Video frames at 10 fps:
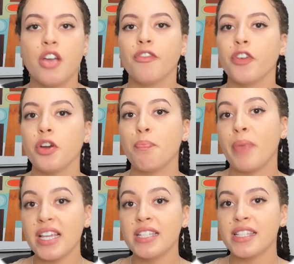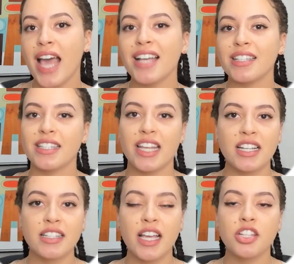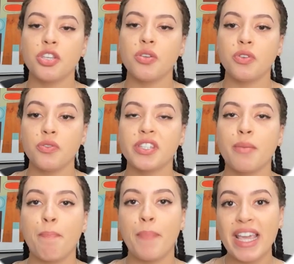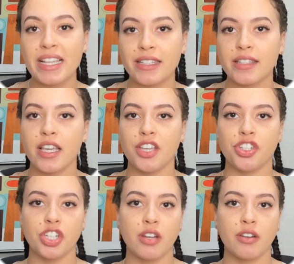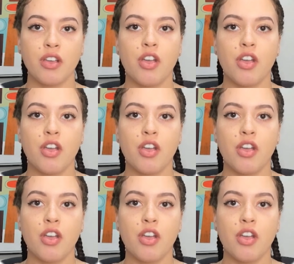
For base SaaS datasets, you'd use the base engine.